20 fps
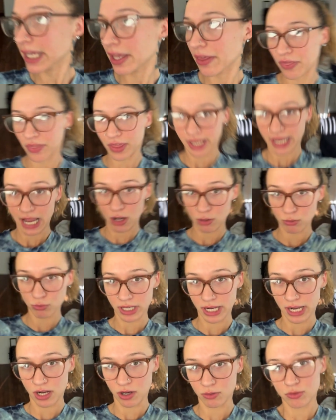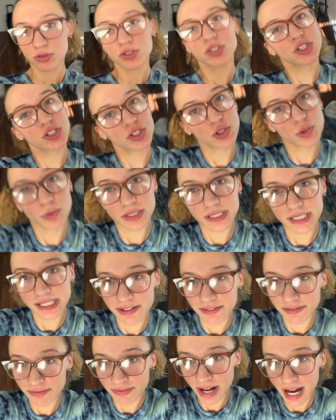the countdown to
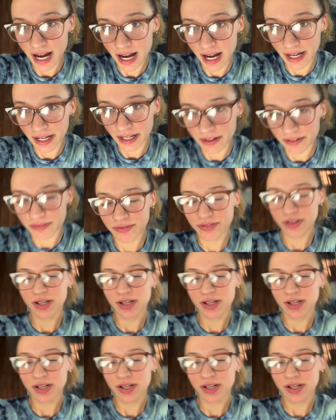25.